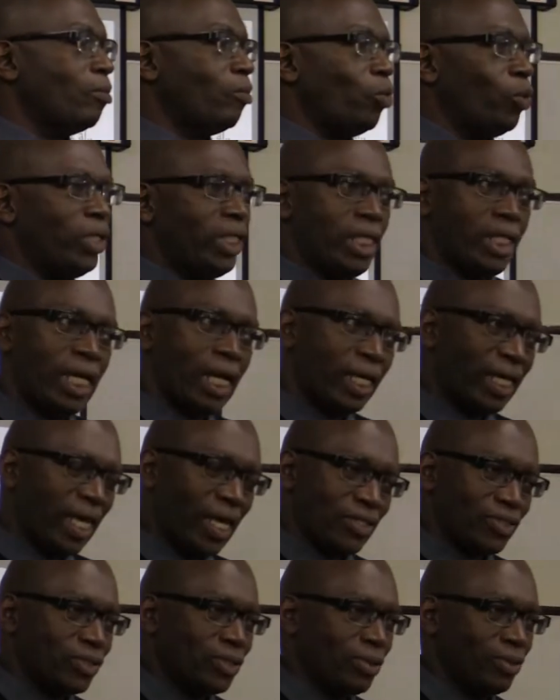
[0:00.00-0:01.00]
We need a
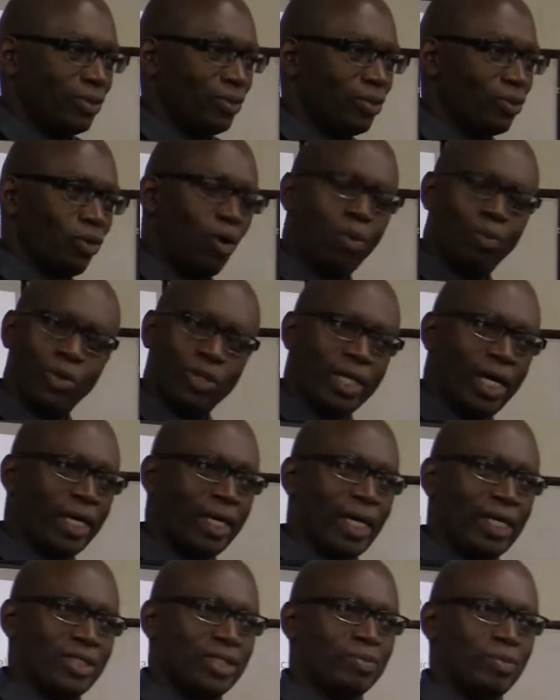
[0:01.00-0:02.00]
guess. Come with a
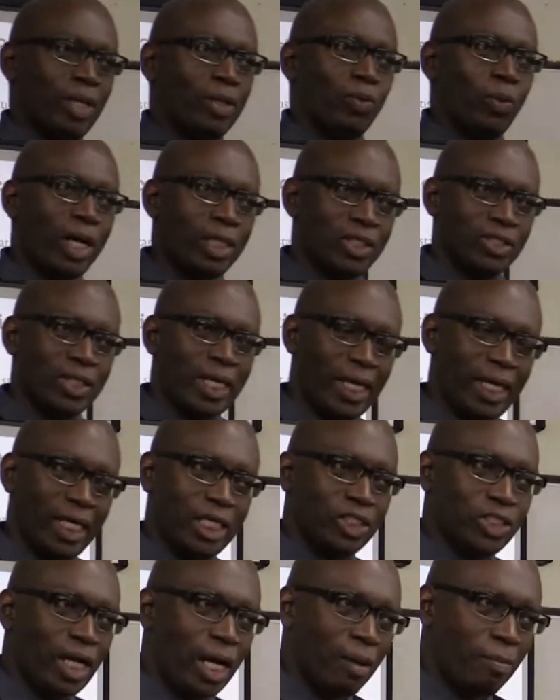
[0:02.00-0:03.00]
guess, man. What is an
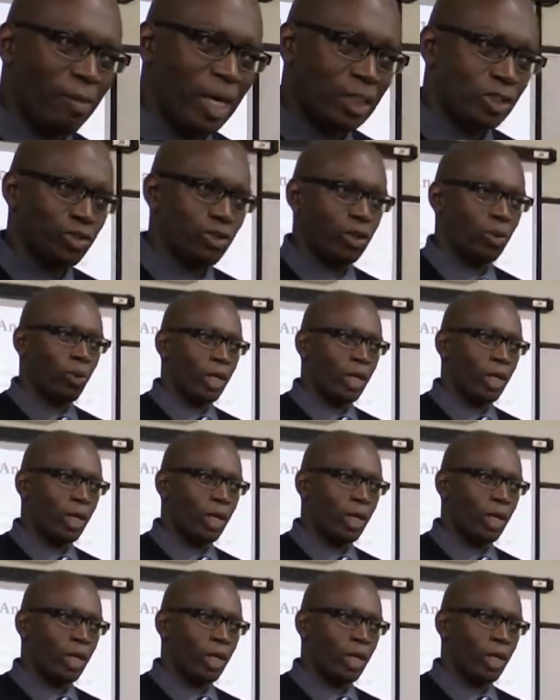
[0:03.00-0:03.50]
HR metric?